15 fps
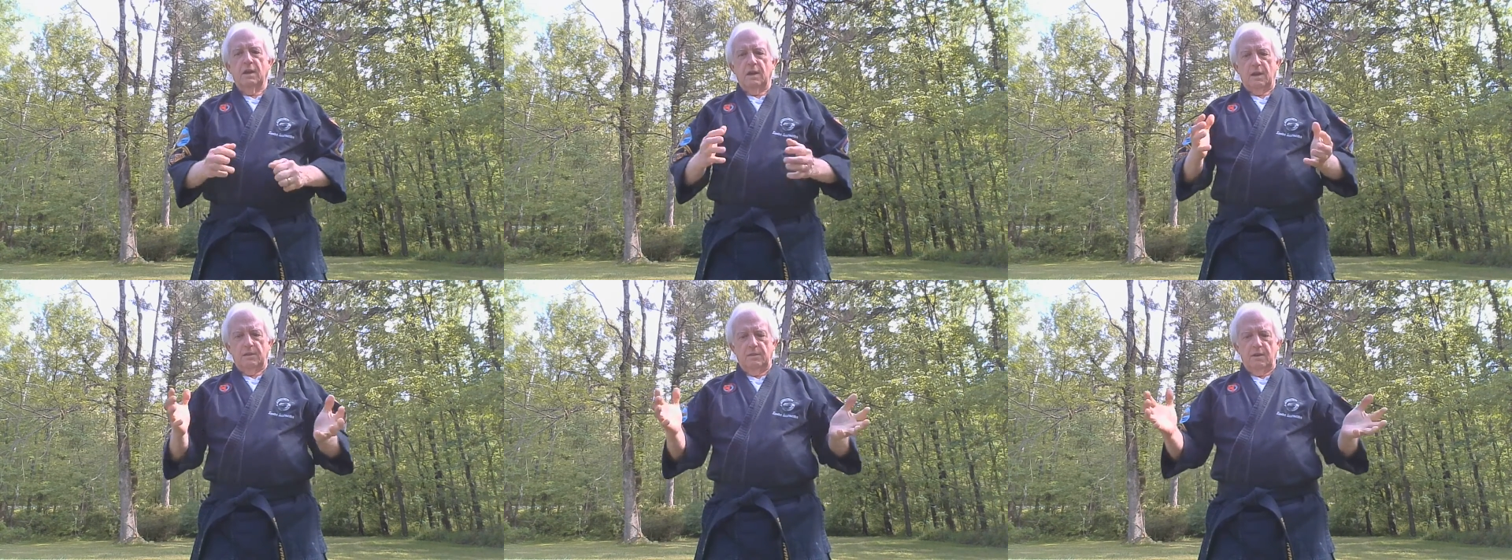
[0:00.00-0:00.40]

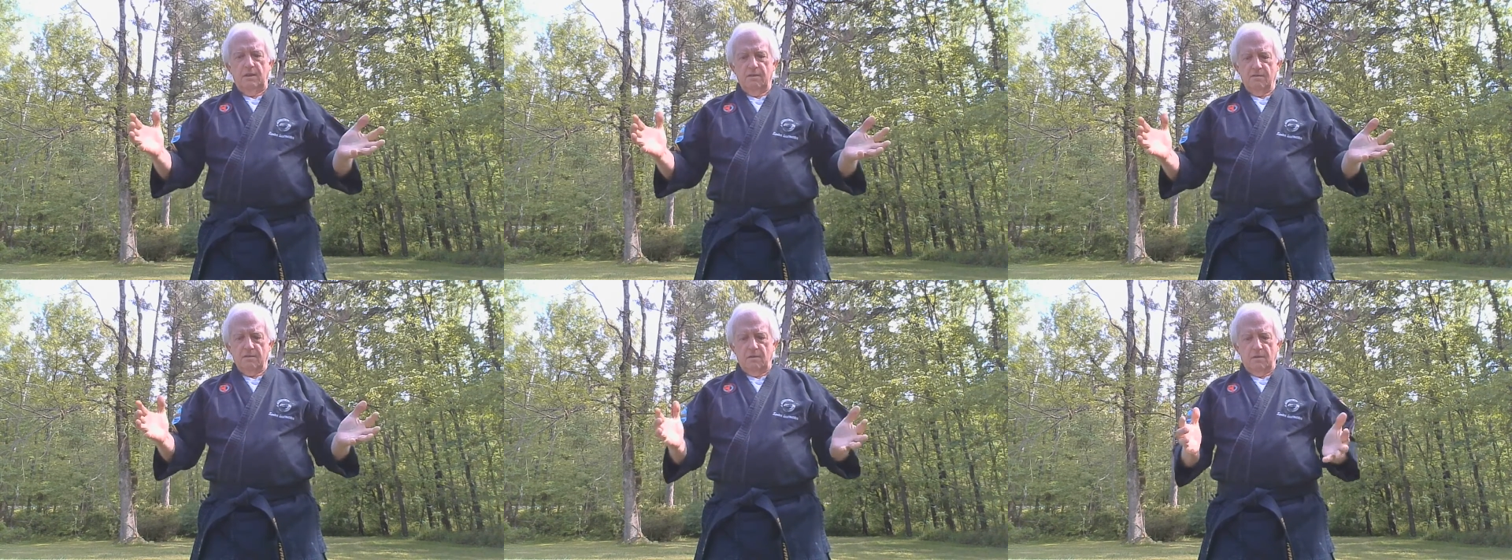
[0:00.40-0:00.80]
And
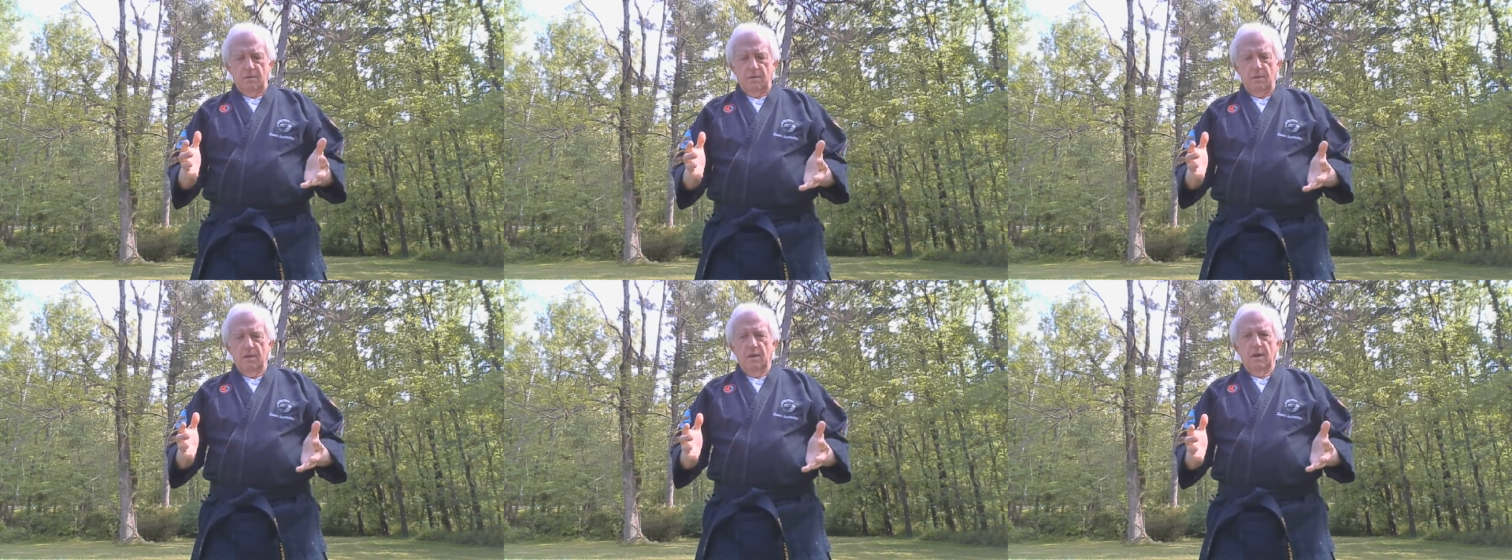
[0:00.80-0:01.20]
these are
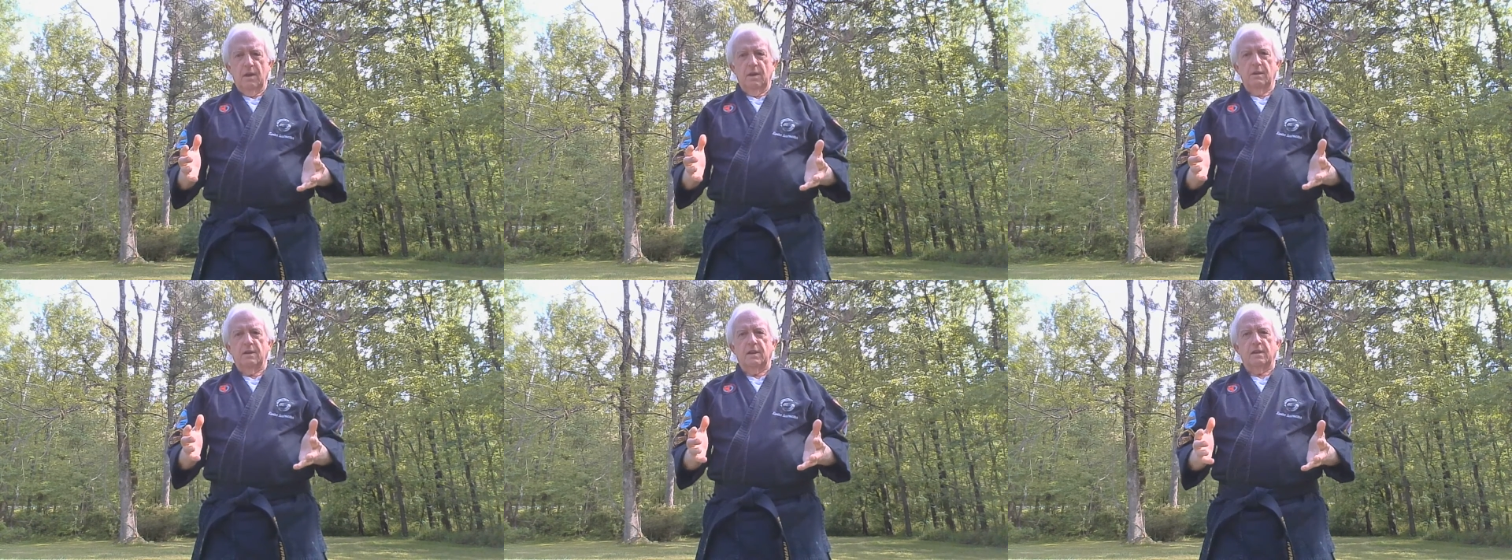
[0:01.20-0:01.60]

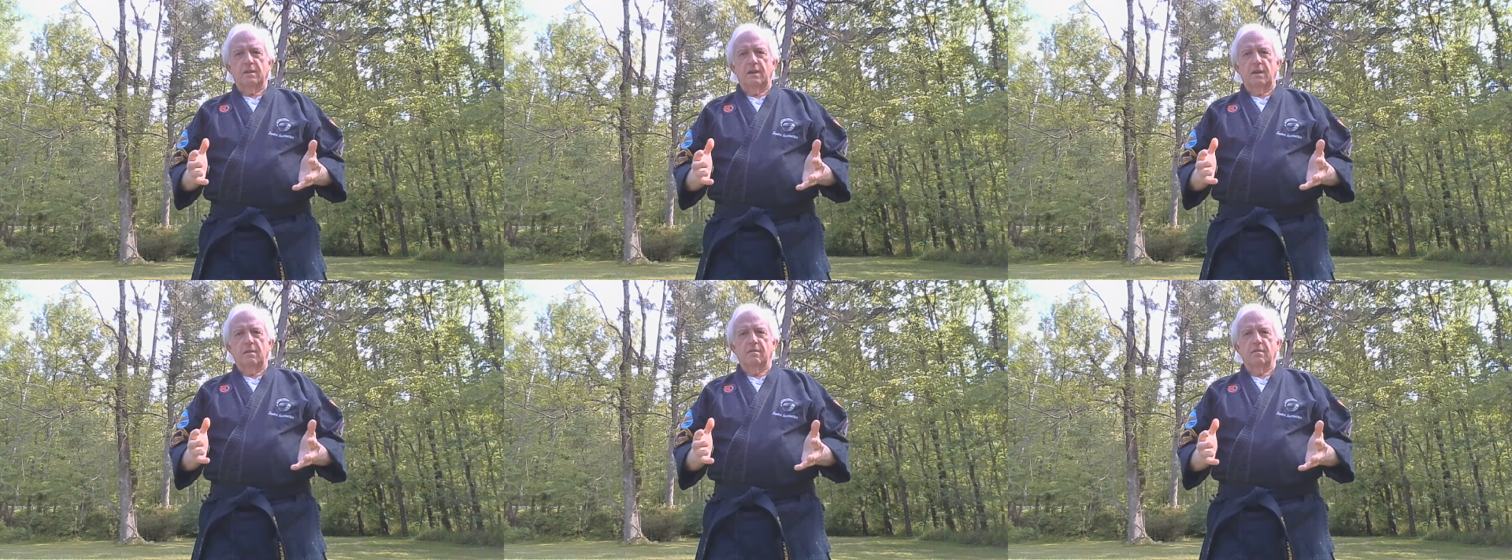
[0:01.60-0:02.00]

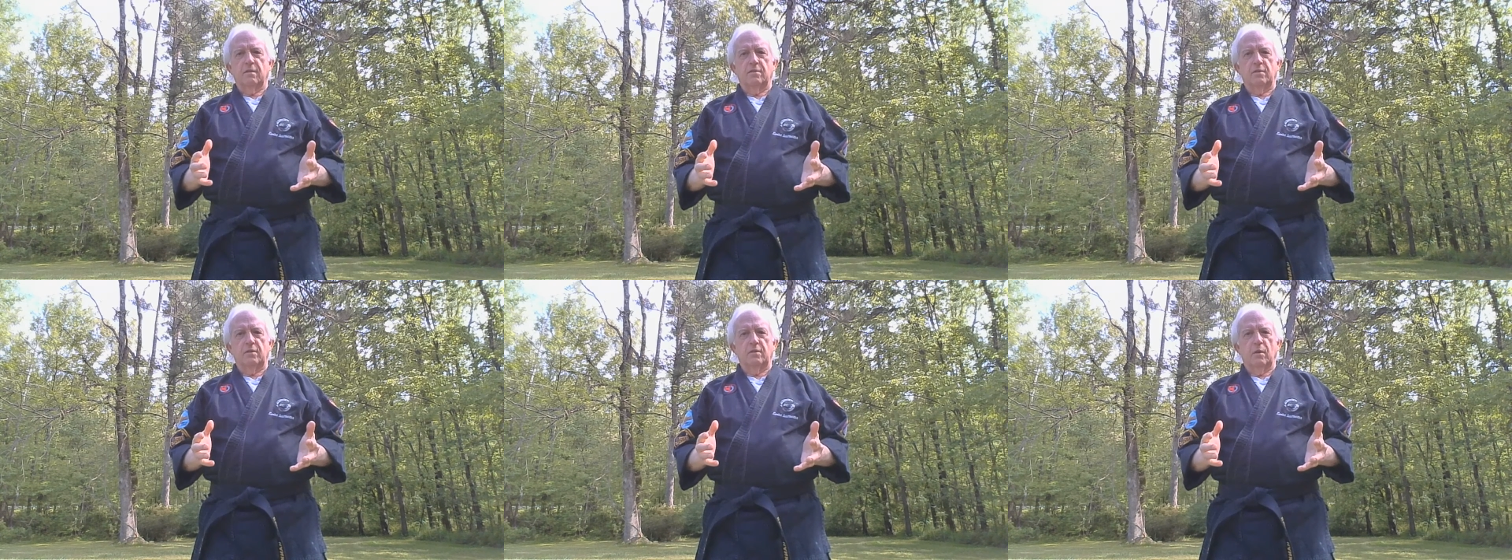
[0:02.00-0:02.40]
techniques that
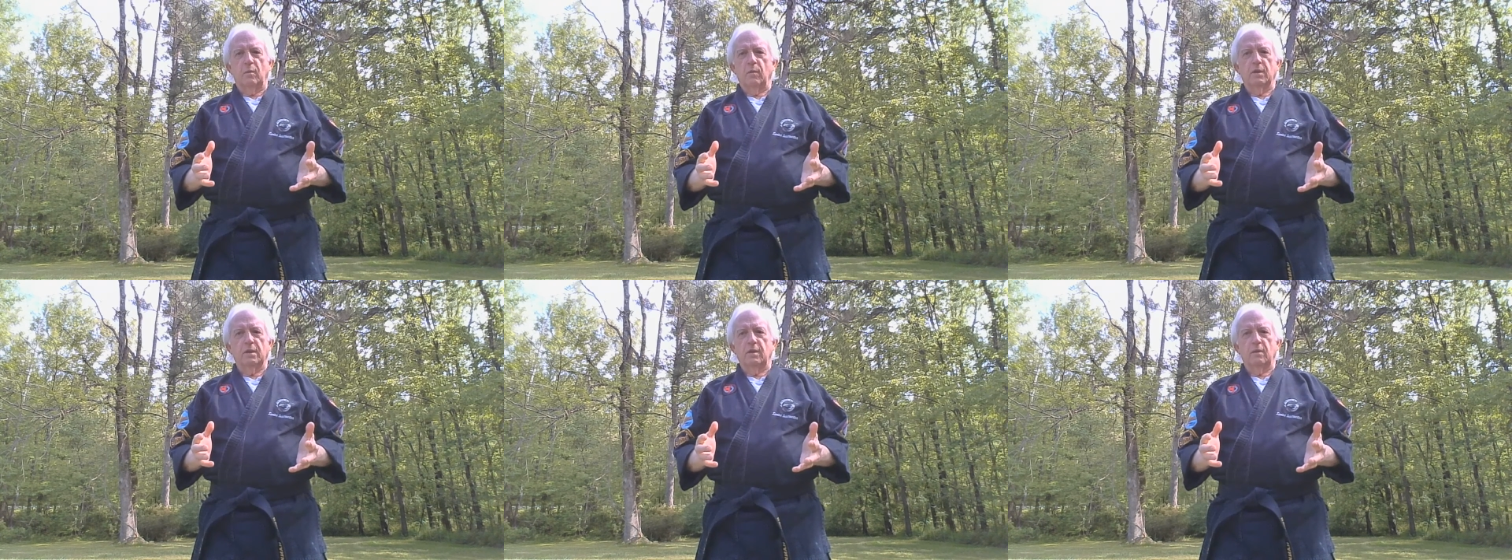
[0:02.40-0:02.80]
you don't
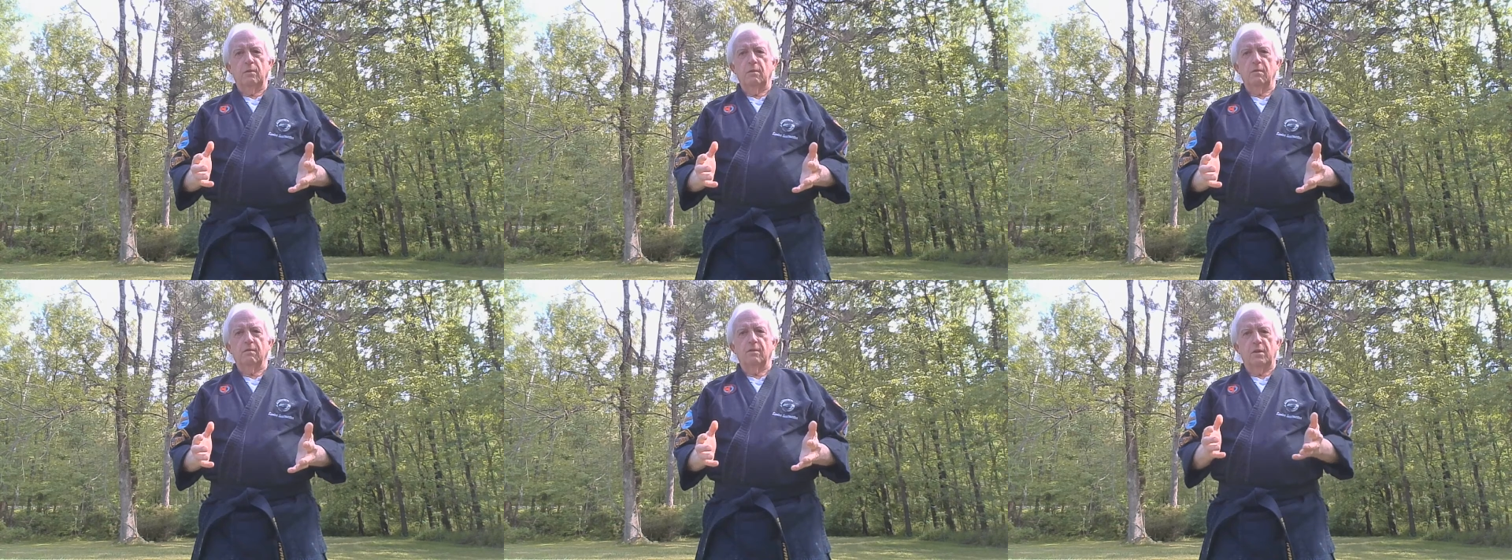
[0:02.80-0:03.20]
want to
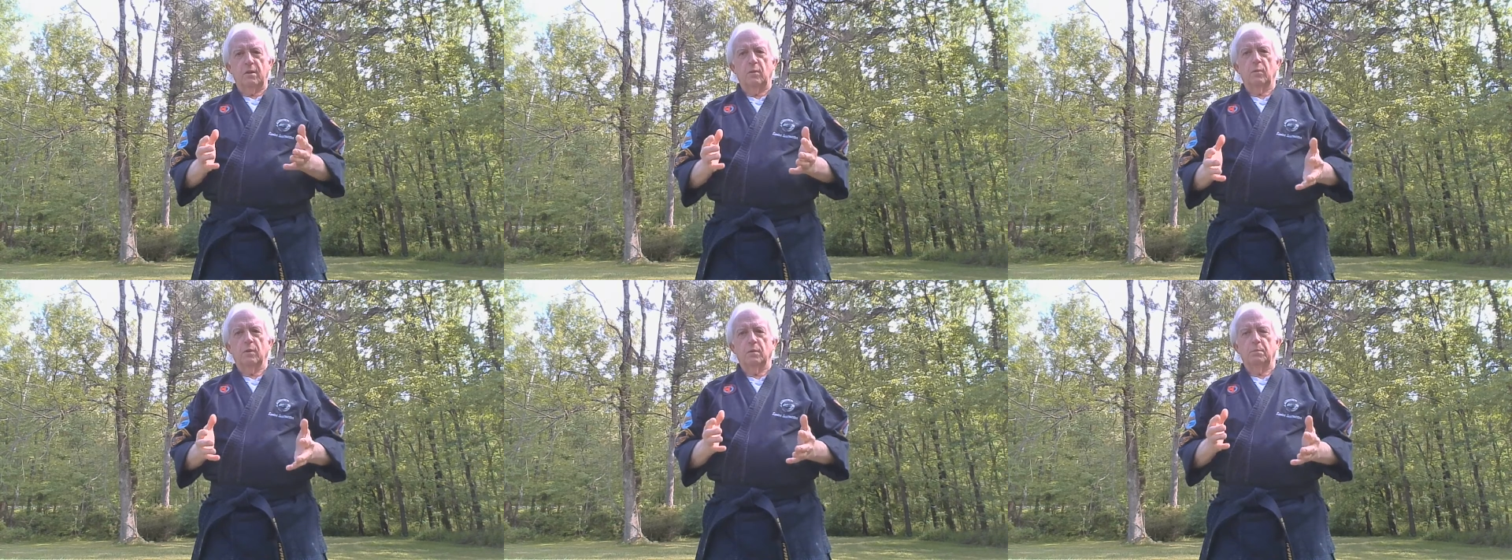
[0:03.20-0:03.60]
use, you
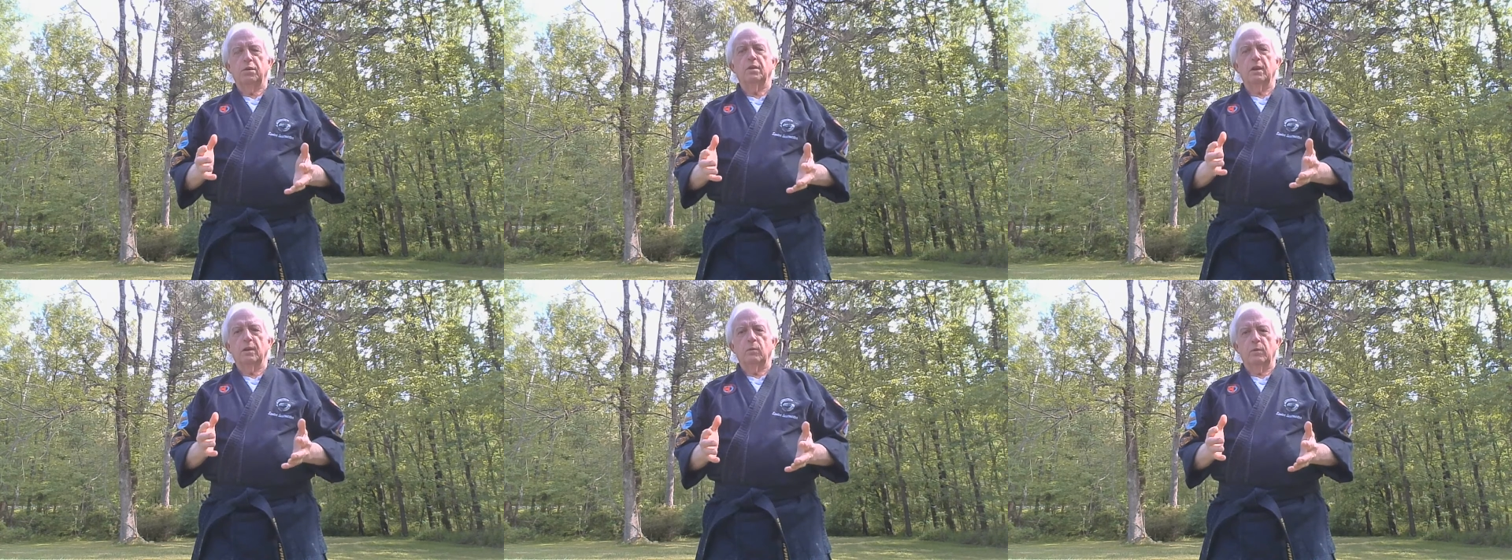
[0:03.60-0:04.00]
don't want to
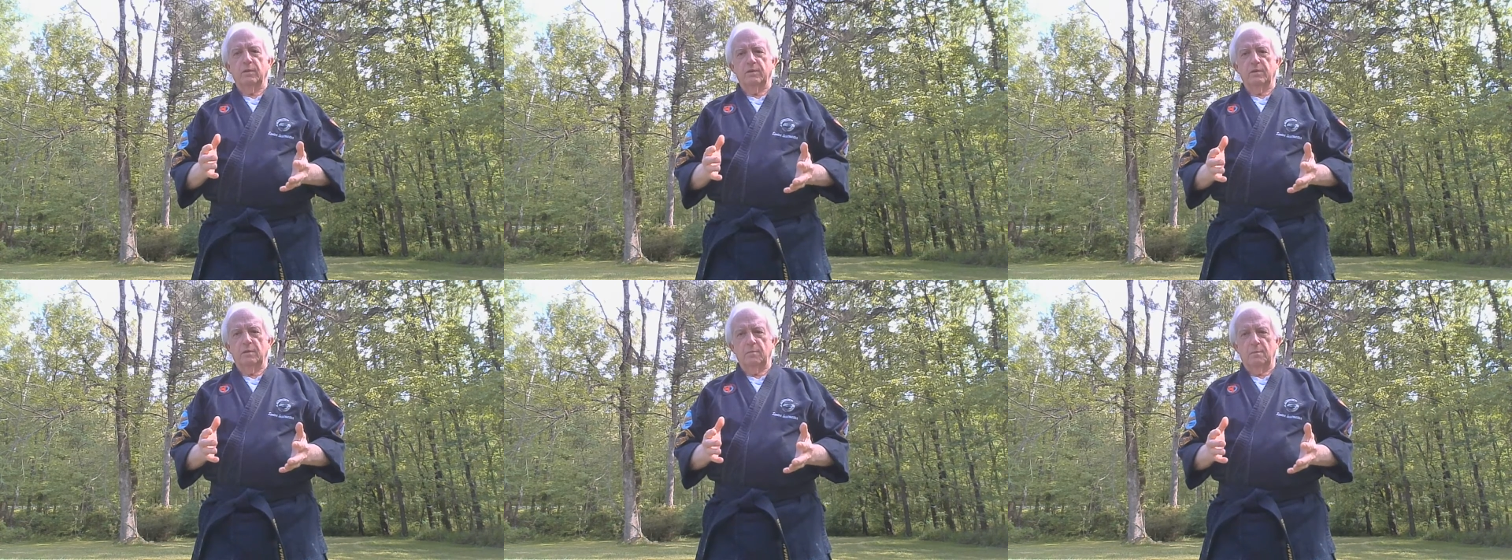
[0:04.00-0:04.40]
play with
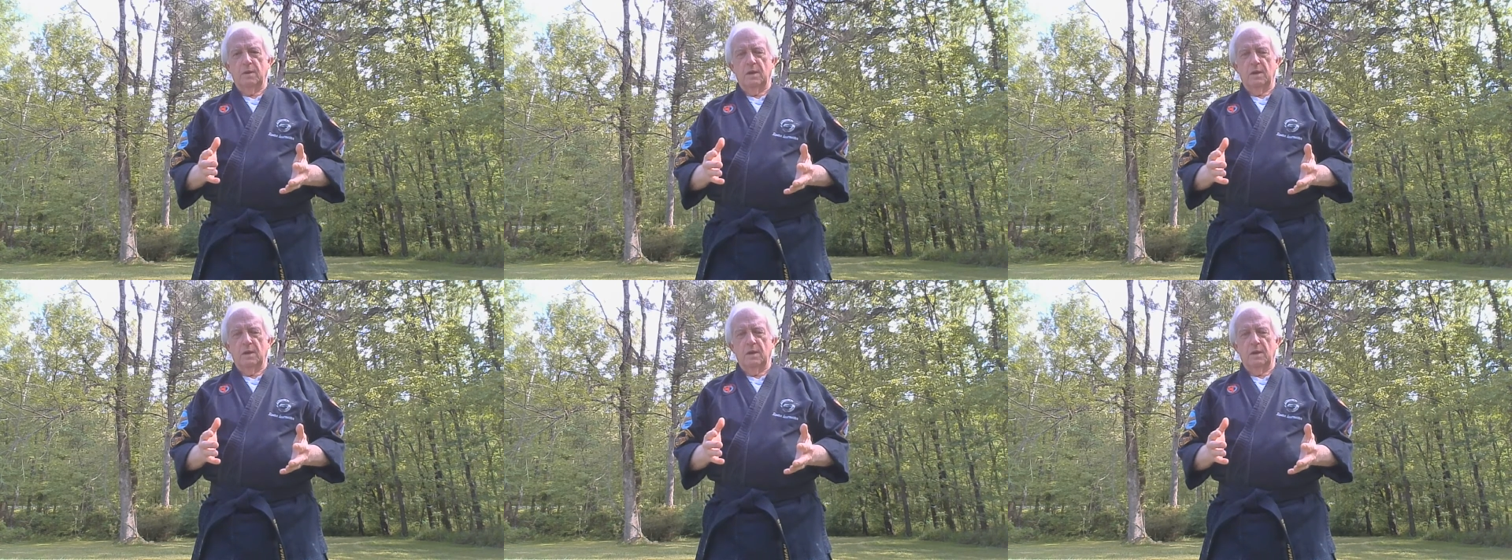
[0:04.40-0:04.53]
them,